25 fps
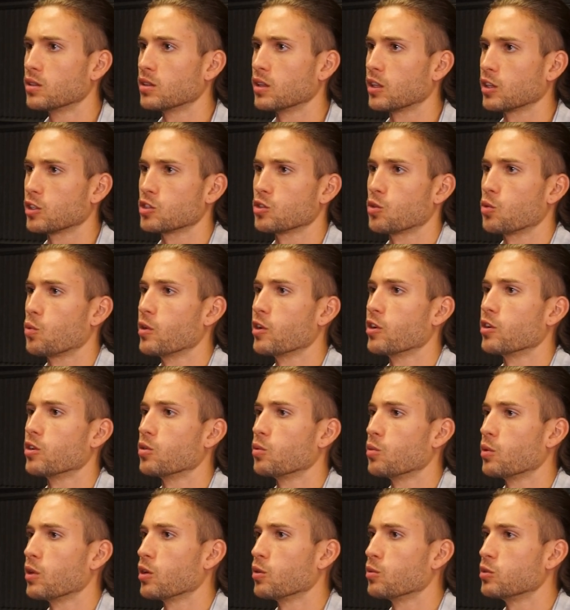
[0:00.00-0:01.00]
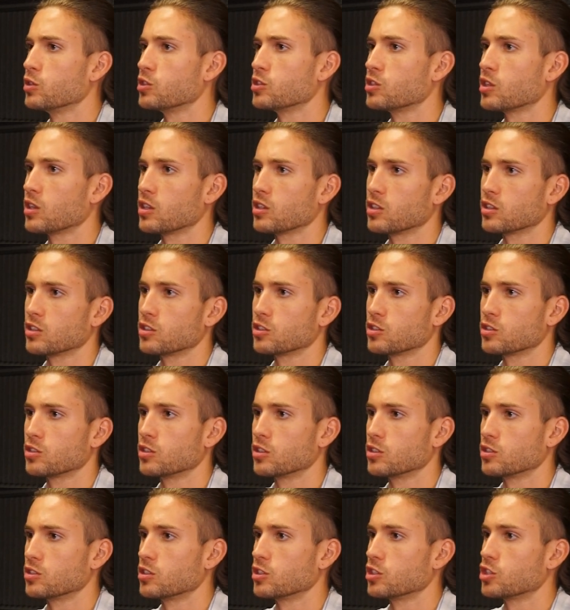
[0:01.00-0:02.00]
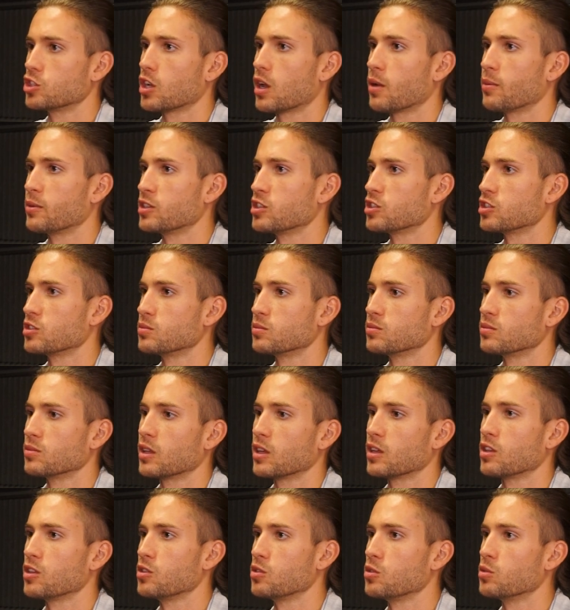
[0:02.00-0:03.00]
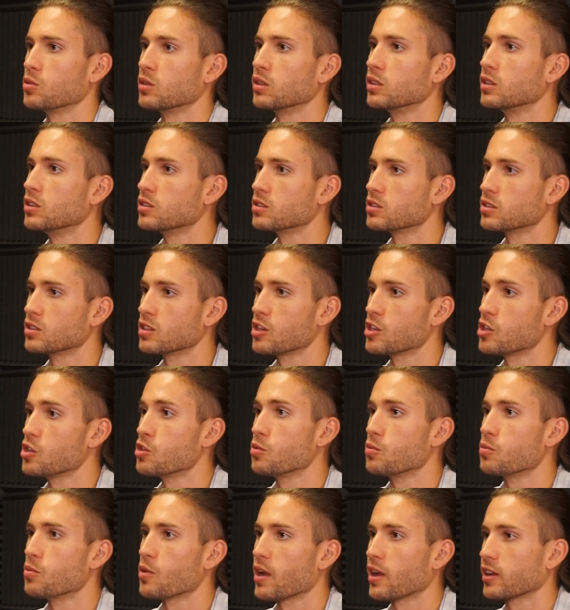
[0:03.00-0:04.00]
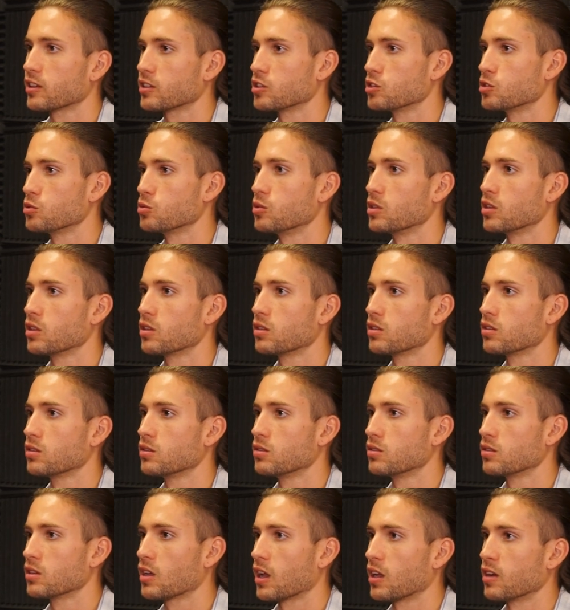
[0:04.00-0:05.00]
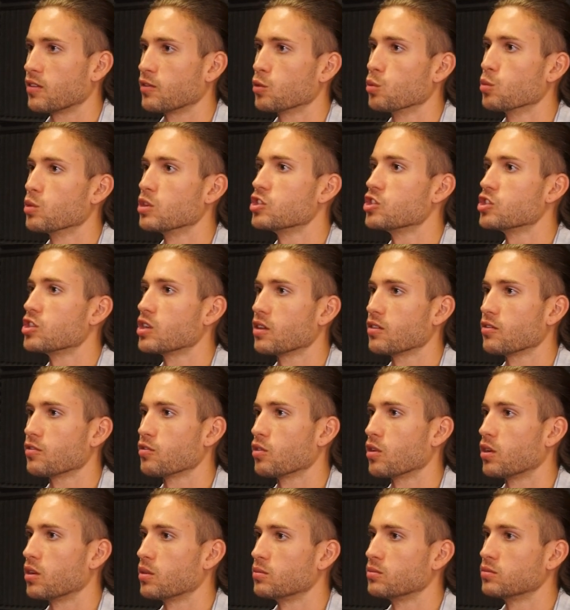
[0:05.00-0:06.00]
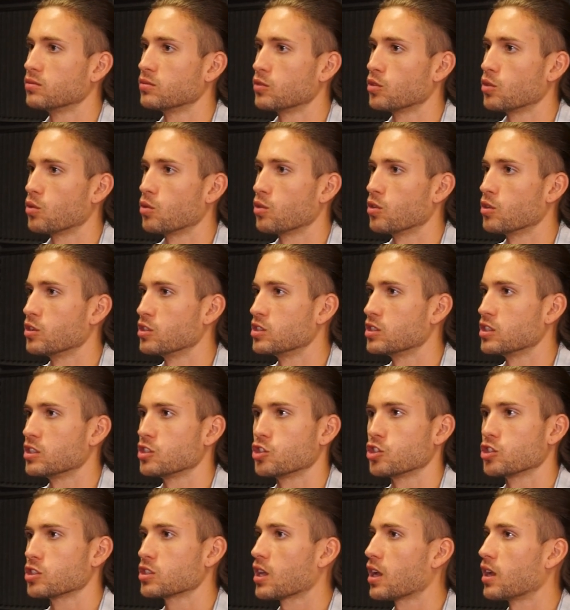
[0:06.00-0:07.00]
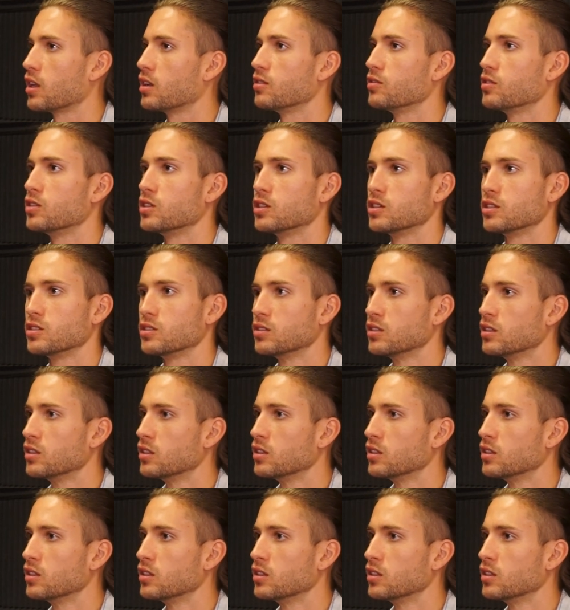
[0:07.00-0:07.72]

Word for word: like so where where would you say that this, this the shamanism that you at least that you practice with kind of originate from, or is it just kind of a?